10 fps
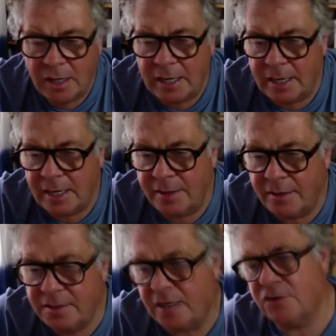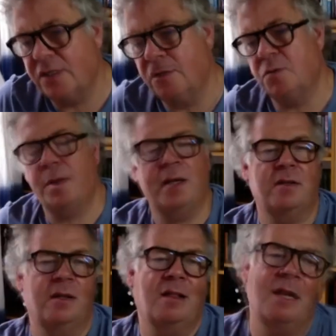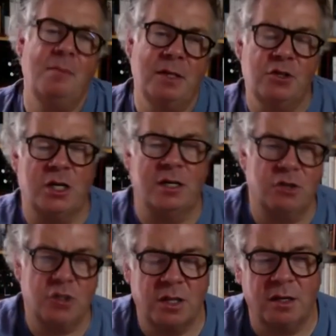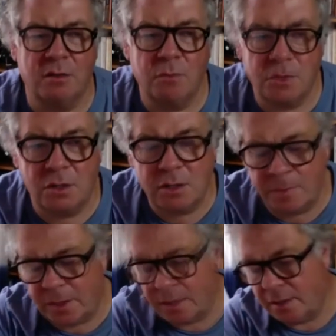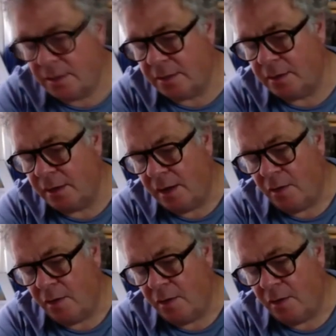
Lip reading: And this actually goes back to the climate change thing that we were talking about earlier.